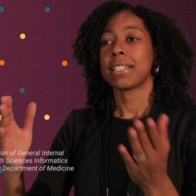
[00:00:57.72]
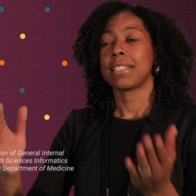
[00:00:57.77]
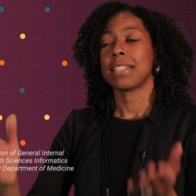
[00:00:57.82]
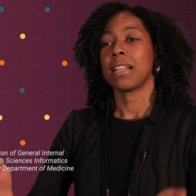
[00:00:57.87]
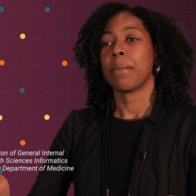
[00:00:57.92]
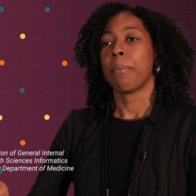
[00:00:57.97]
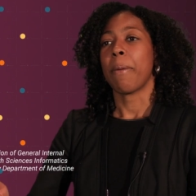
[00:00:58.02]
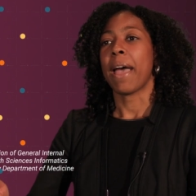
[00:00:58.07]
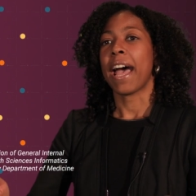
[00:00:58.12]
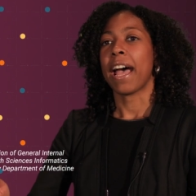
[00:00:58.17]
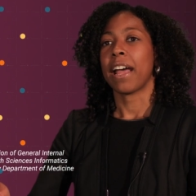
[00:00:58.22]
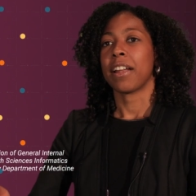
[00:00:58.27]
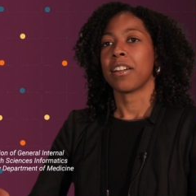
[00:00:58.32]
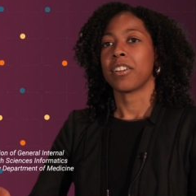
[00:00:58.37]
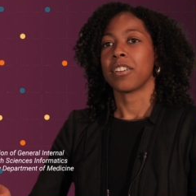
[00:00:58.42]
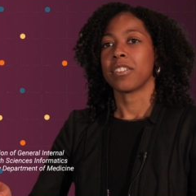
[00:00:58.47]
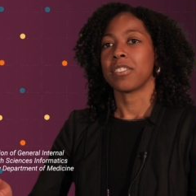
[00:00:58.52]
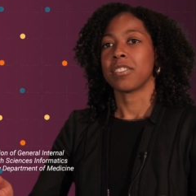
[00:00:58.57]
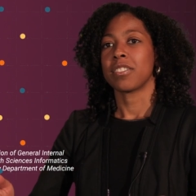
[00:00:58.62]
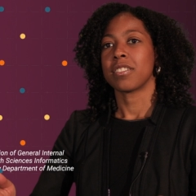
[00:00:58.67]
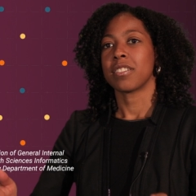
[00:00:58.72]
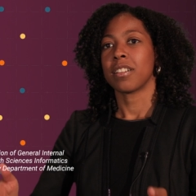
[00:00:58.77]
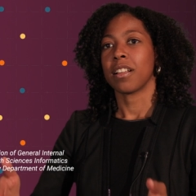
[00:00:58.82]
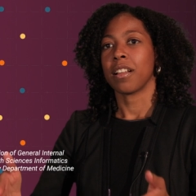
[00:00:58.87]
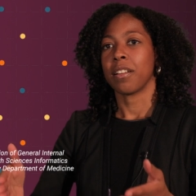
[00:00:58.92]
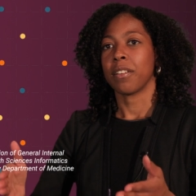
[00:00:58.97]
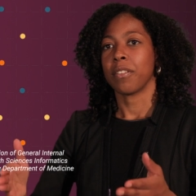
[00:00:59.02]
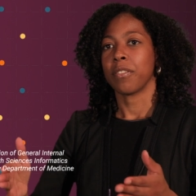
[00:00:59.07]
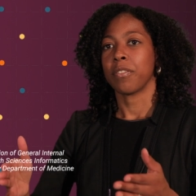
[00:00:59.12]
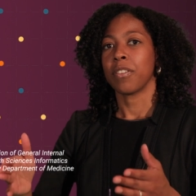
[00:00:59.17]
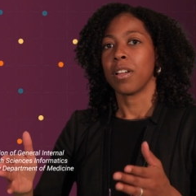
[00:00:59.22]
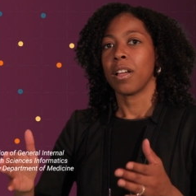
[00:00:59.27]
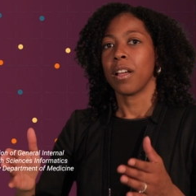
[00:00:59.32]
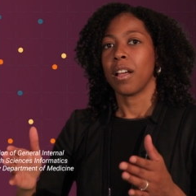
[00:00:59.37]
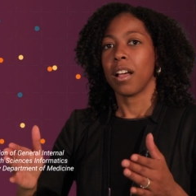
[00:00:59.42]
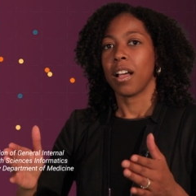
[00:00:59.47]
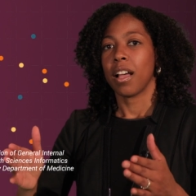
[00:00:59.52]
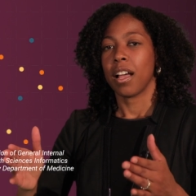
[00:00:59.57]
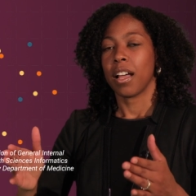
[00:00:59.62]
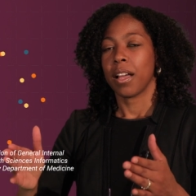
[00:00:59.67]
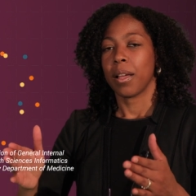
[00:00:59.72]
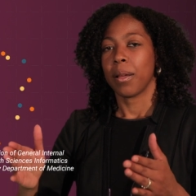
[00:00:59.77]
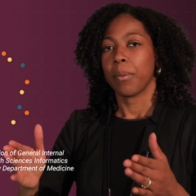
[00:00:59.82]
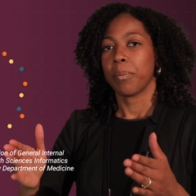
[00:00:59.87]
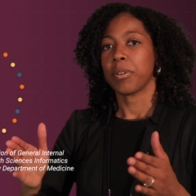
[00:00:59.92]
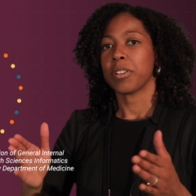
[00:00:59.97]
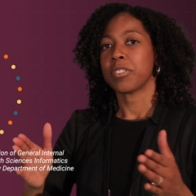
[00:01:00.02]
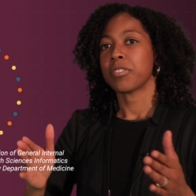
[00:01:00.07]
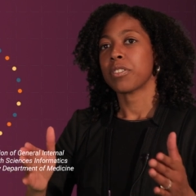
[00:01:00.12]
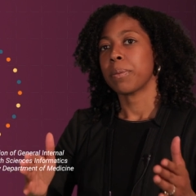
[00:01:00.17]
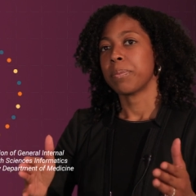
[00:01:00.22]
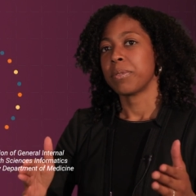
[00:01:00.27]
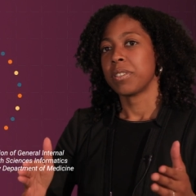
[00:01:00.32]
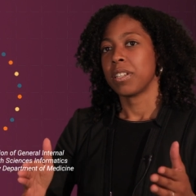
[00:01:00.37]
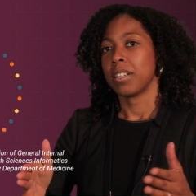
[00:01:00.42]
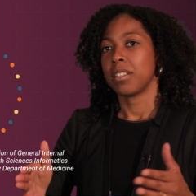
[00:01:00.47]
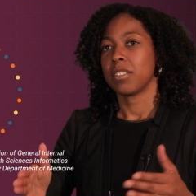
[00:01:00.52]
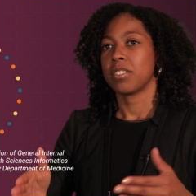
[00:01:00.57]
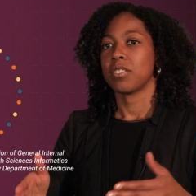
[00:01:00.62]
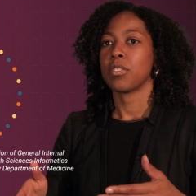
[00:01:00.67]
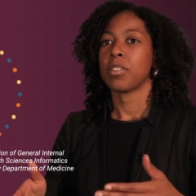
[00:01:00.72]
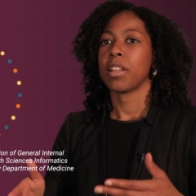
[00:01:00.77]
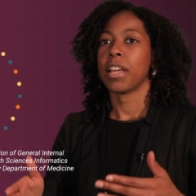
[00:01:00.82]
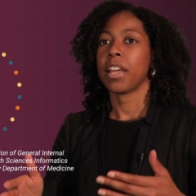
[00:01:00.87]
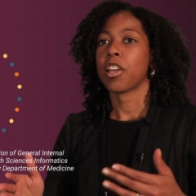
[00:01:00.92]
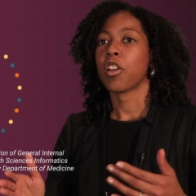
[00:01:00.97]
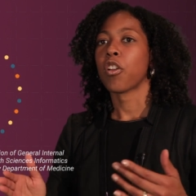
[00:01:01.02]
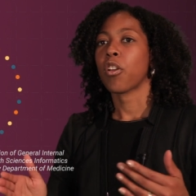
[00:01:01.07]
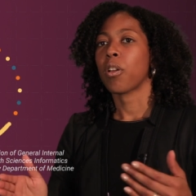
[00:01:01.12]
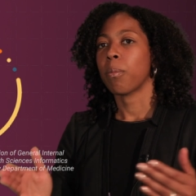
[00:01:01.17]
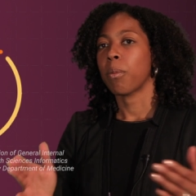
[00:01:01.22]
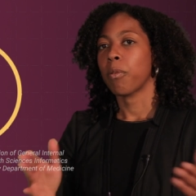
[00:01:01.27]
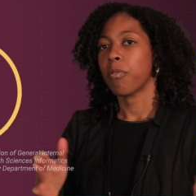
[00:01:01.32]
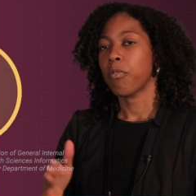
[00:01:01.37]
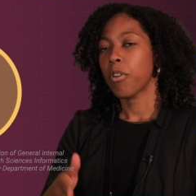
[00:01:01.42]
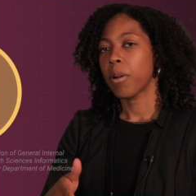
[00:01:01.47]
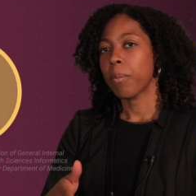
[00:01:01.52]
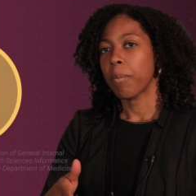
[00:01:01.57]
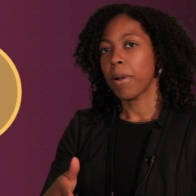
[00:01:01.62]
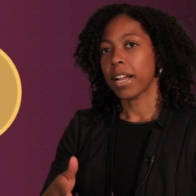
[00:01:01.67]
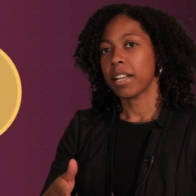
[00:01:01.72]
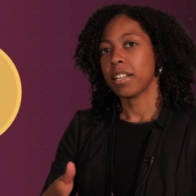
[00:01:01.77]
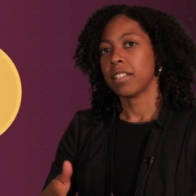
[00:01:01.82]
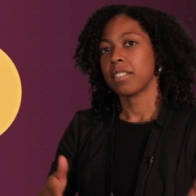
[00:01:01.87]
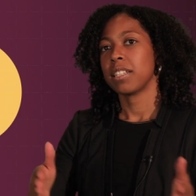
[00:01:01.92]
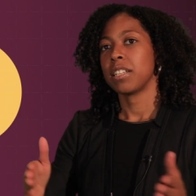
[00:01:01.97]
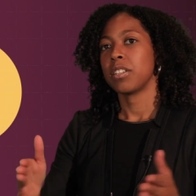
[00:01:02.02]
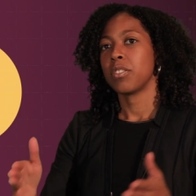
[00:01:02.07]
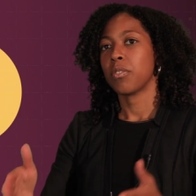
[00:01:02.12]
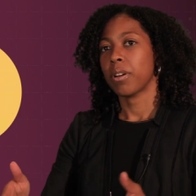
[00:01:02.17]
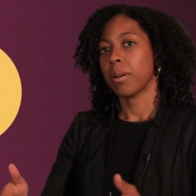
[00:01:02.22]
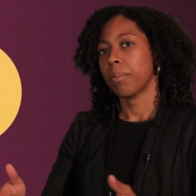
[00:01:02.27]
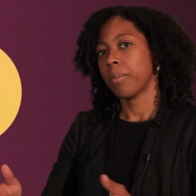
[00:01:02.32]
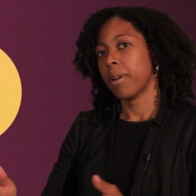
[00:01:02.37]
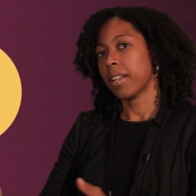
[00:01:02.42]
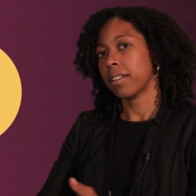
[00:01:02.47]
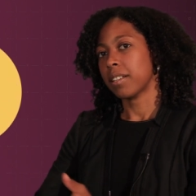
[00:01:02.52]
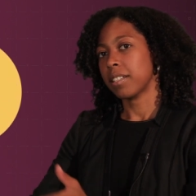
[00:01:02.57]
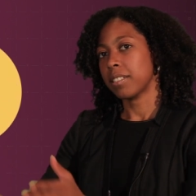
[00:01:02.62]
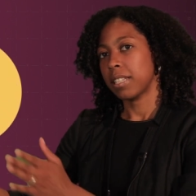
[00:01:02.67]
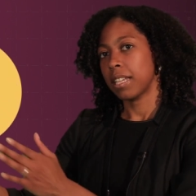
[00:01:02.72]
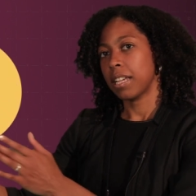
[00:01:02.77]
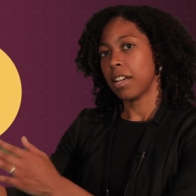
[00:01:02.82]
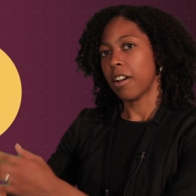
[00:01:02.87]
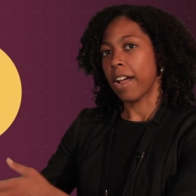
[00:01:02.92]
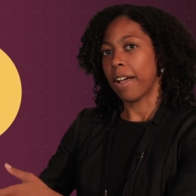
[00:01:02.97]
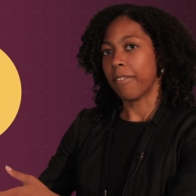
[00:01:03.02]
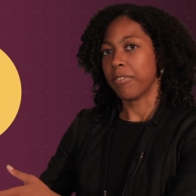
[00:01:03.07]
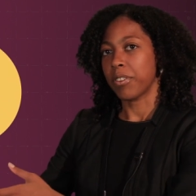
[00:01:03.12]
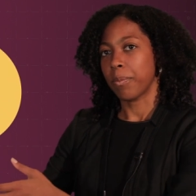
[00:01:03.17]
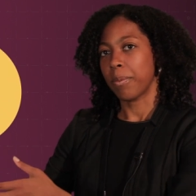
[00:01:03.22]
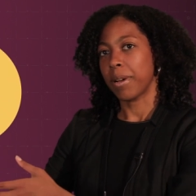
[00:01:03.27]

to see the patterns of uh, prescriptions? Do they occur before pregnancy, during pregnancy, or after